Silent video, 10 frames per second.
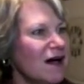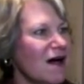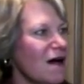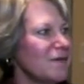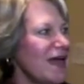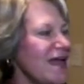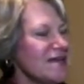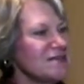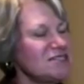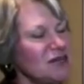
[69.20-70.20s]

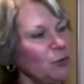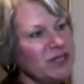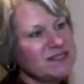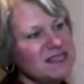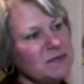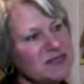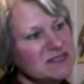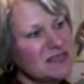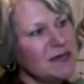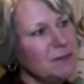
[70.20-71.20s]
And when
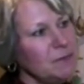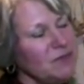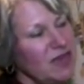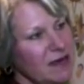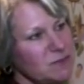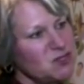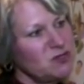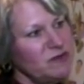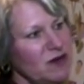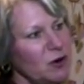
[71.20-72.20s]
CBC came
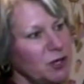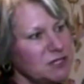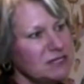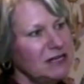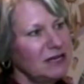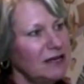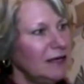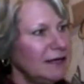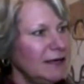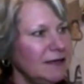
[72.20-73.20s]
to the Arctic
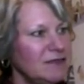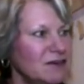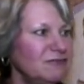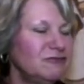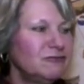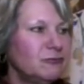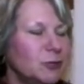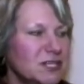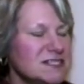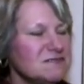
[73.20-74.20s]
in the
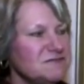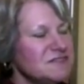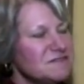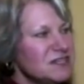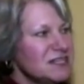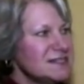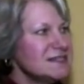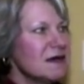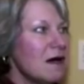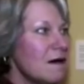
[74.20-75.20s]
40s and
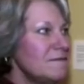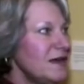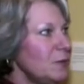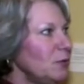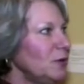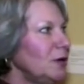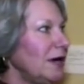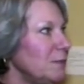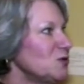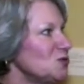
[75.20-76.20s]
50s, they were
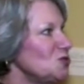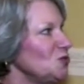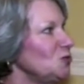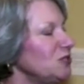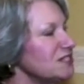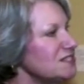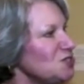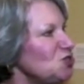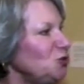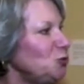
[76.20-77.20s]
able to
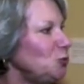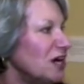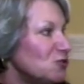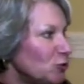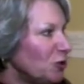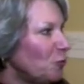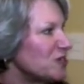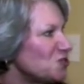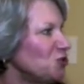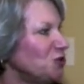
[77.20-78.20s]
listen to country and
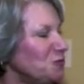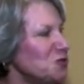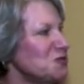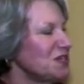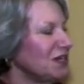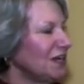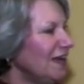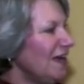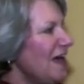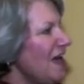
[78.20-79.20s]
Western music,
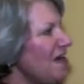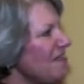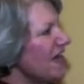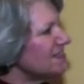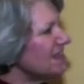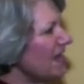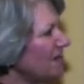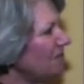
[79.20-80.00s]
and that's had a